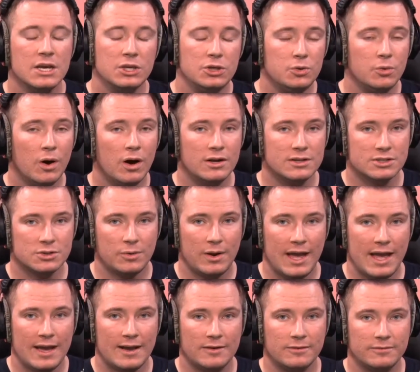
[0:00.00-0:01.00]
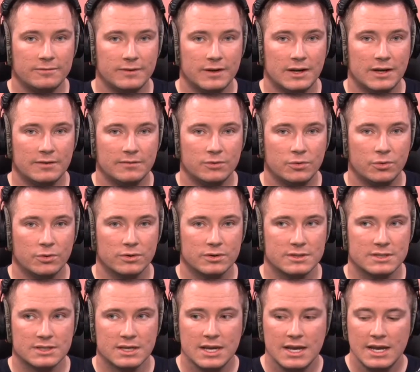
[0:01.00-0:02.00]
you also have, of
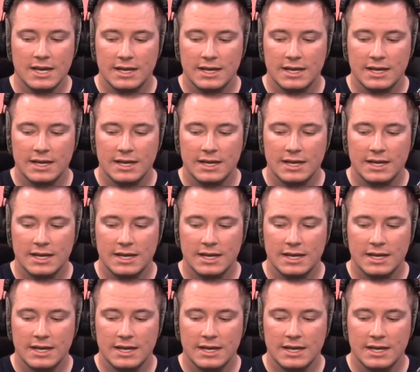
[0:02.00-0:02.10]
course,